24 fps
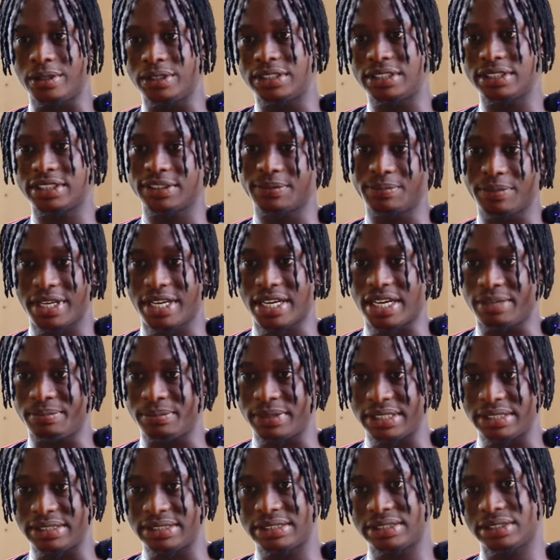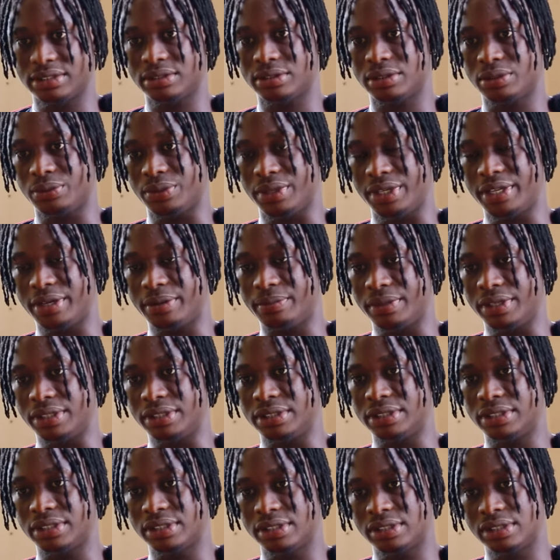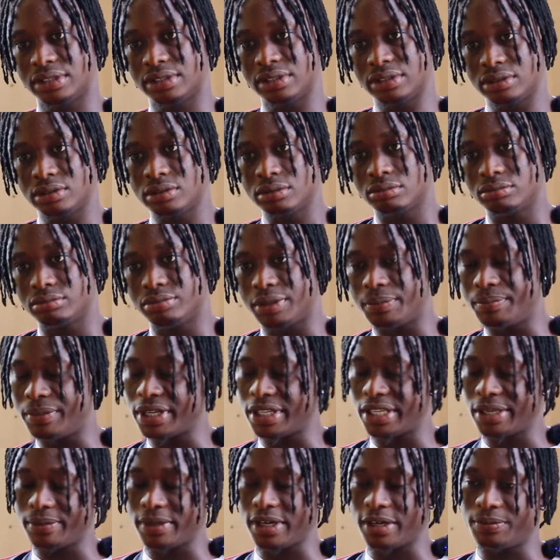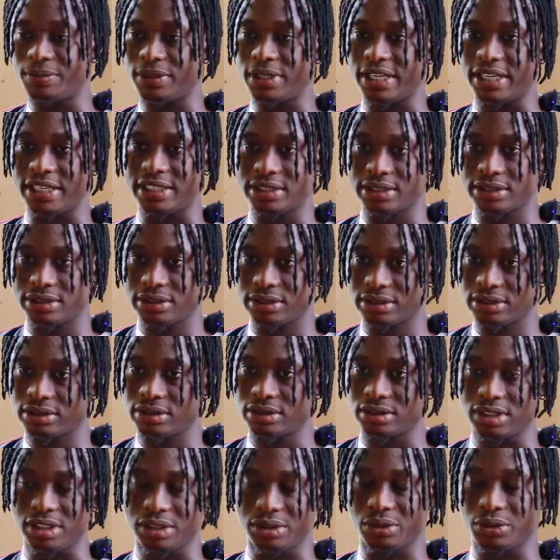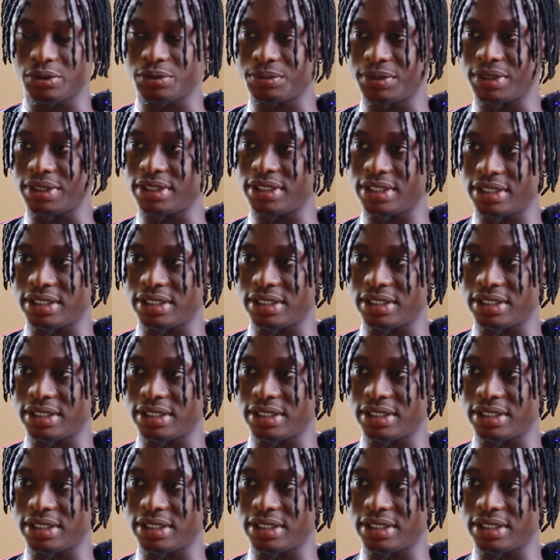just make amends with them and make them happy like they know me.